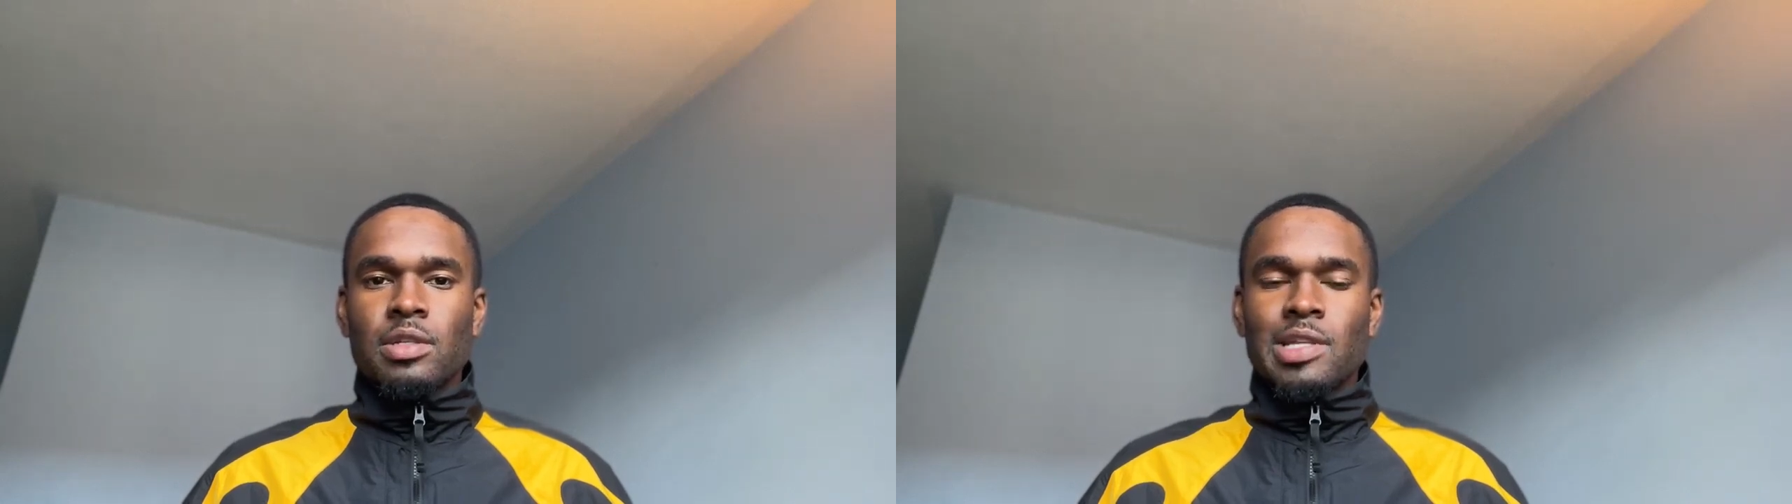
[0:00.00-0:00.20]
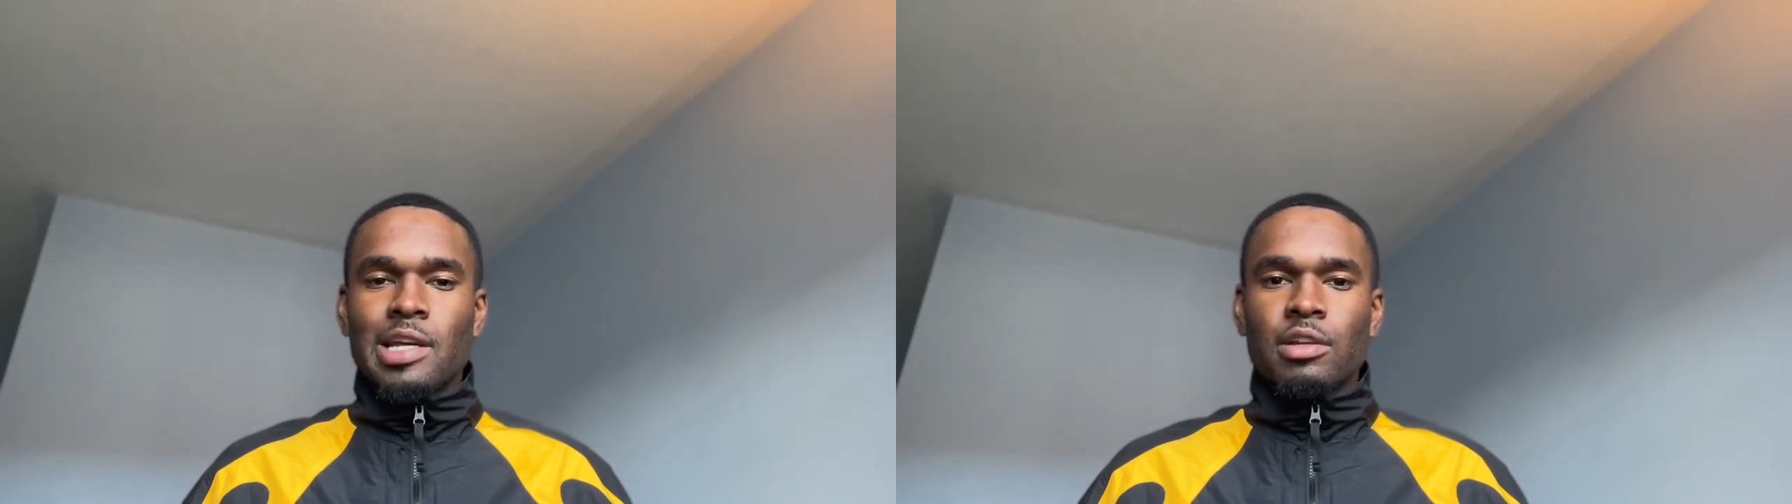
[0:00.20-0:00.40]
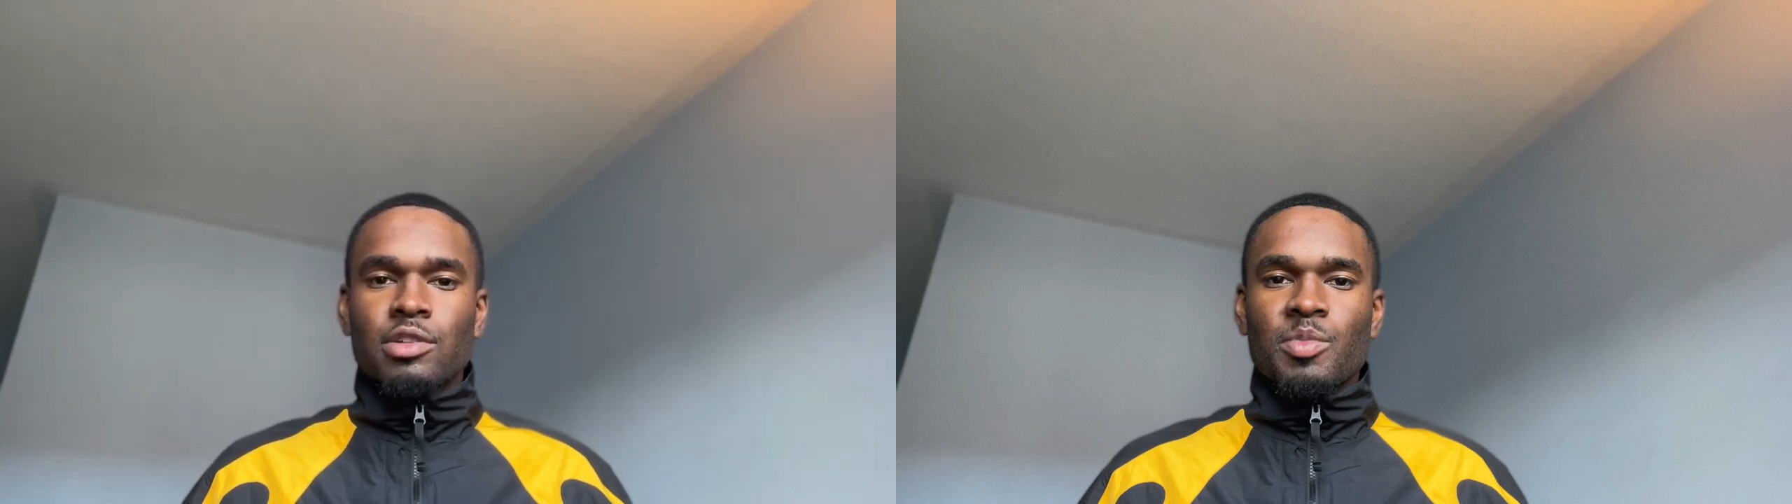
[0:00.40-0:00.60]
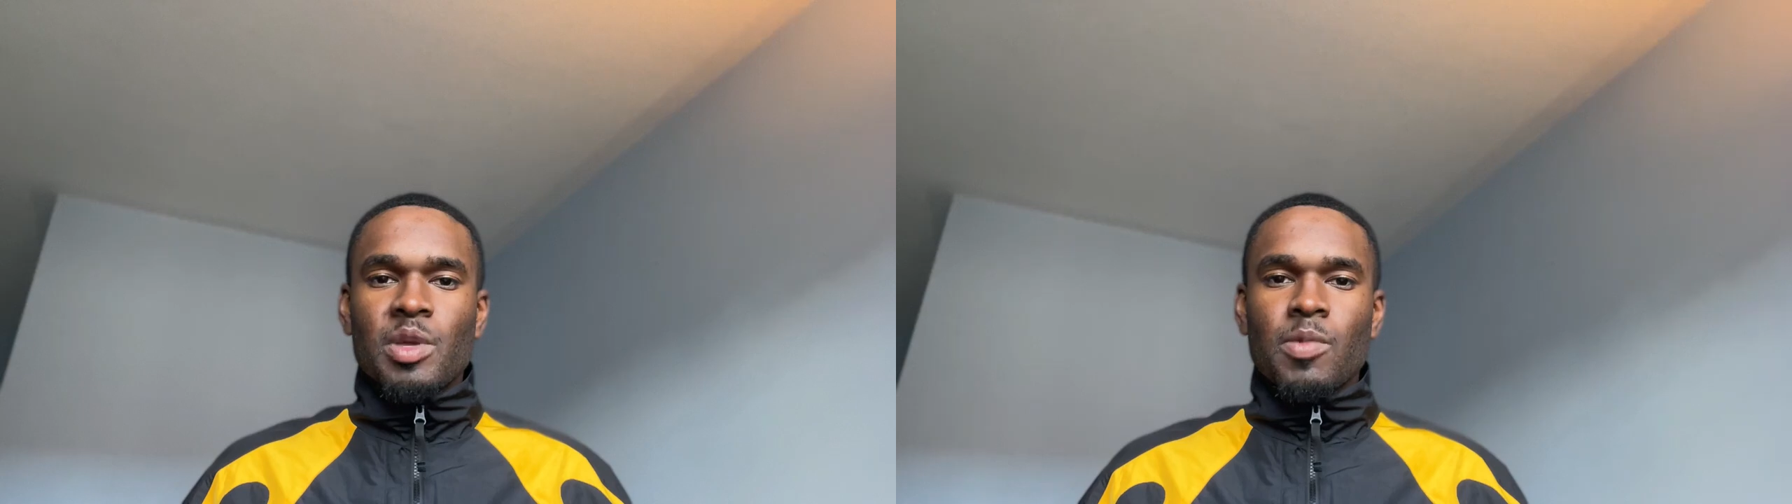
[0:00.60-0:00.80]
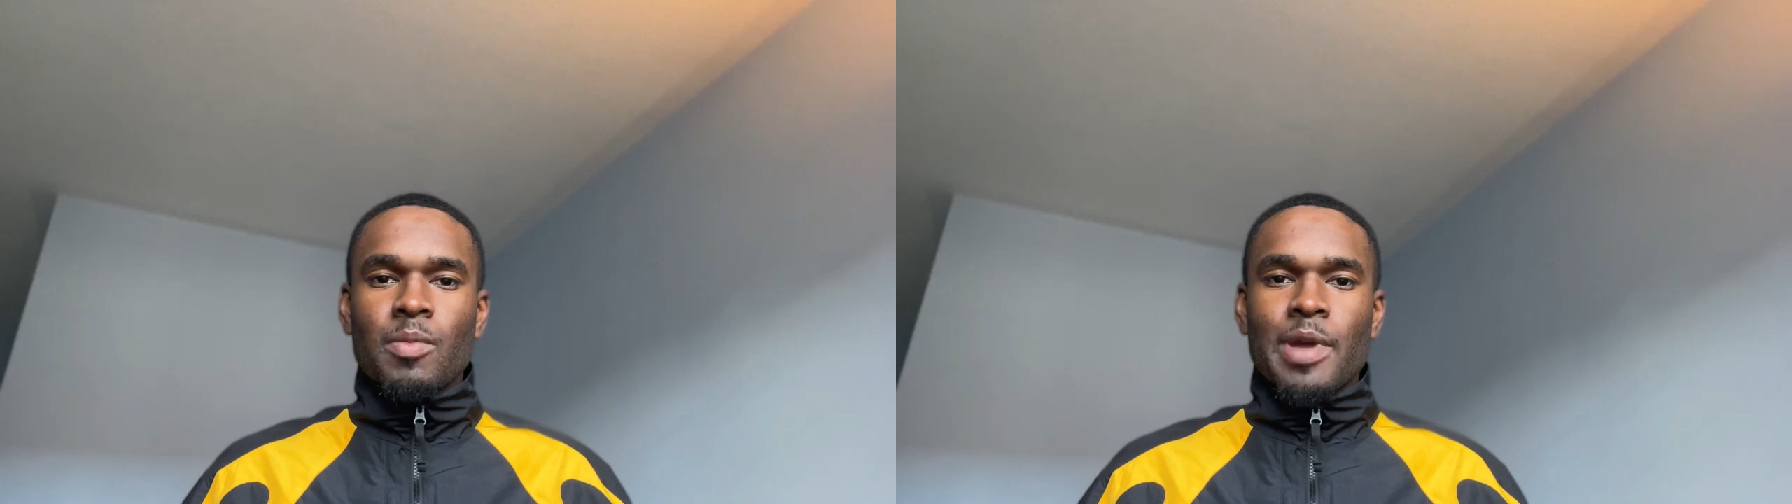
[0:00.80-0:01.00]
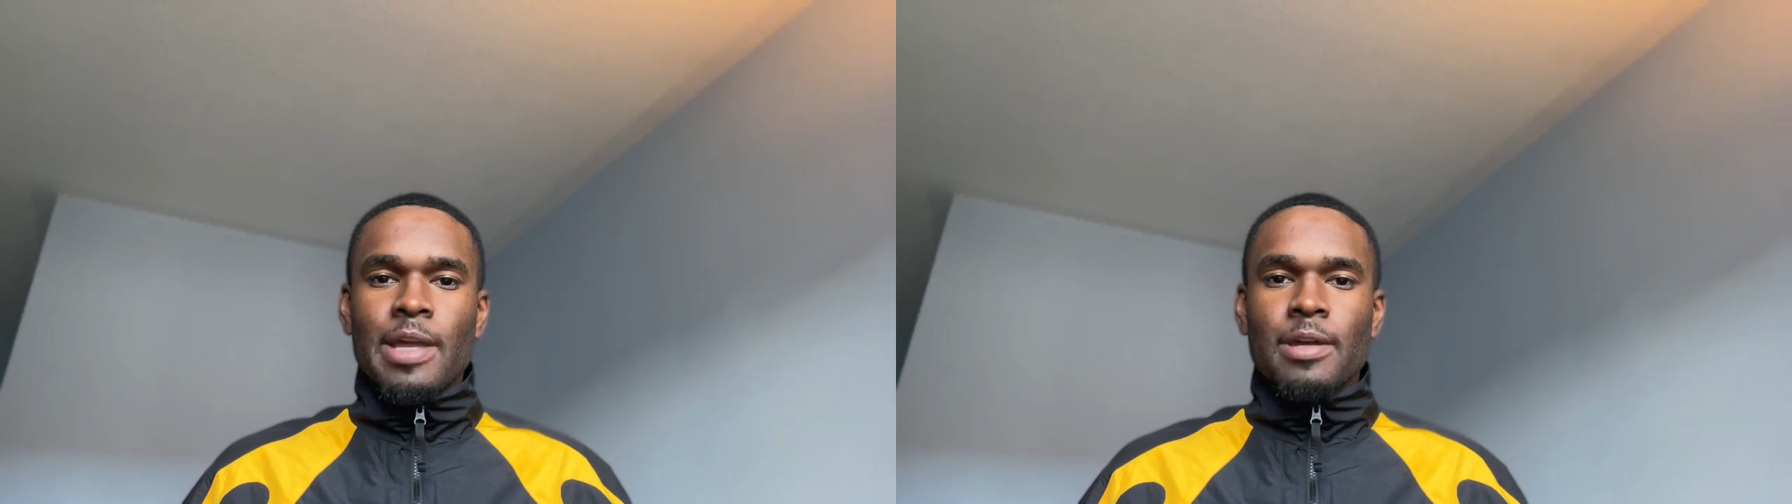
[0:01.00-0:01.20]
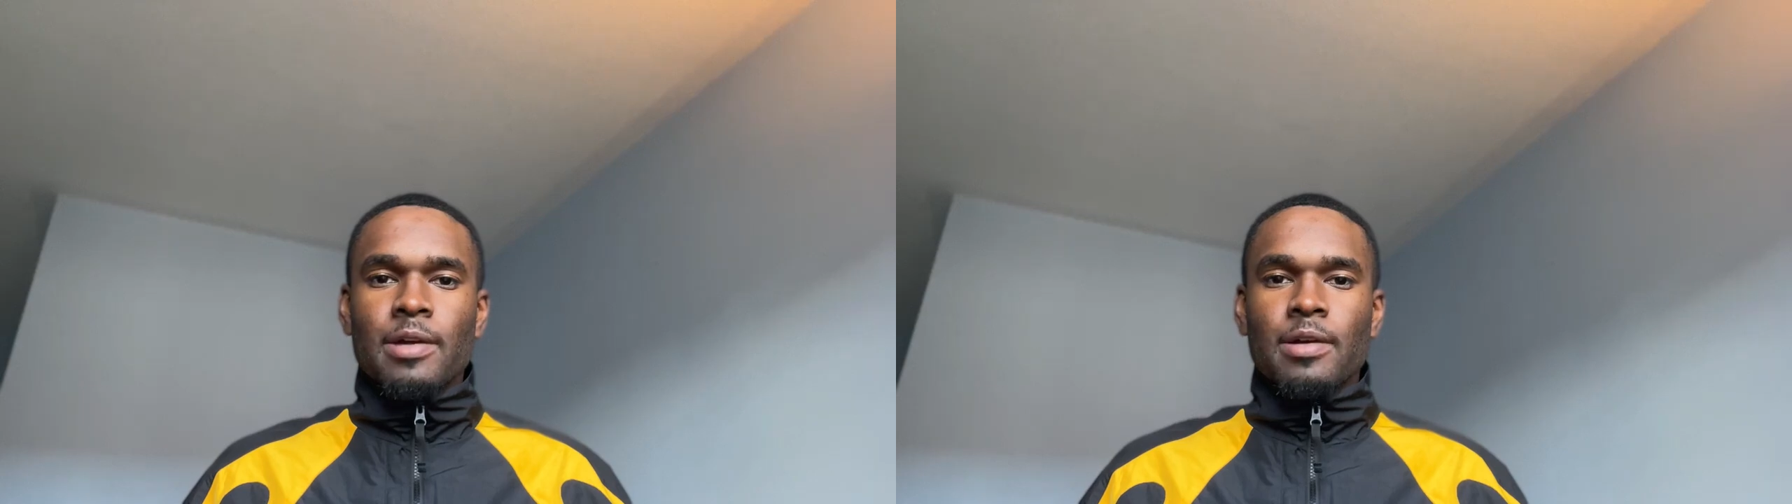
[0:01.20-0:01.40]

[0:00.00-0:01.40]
that other people make,